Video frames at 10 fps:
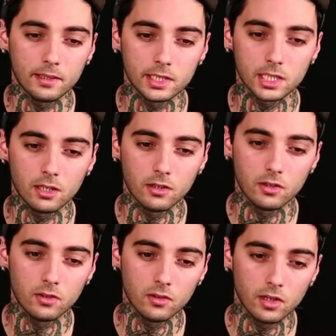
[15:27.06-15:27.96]

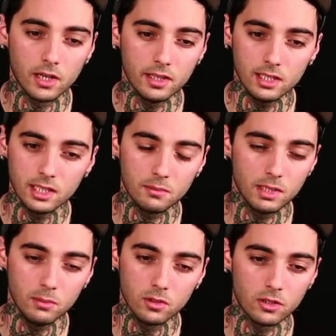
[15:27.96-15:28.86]
So I think like
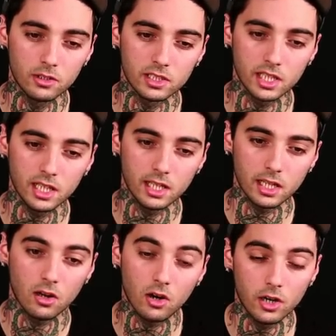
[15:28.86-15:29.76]
people want to understand
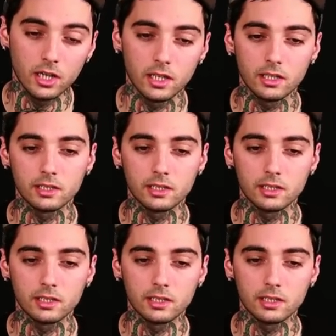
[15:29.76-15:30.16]
like how hard it